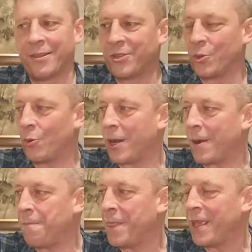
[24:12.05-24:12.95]

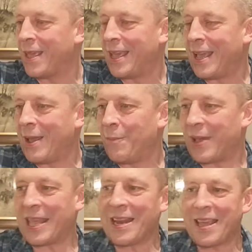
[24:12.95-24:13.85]
So,
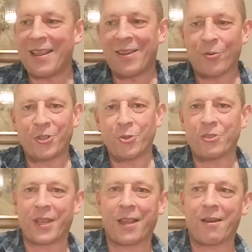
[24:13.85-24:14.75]
but he wrote tunes
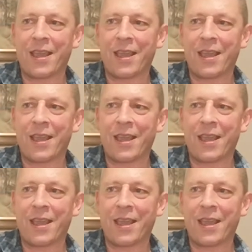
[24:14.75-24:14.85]
like that.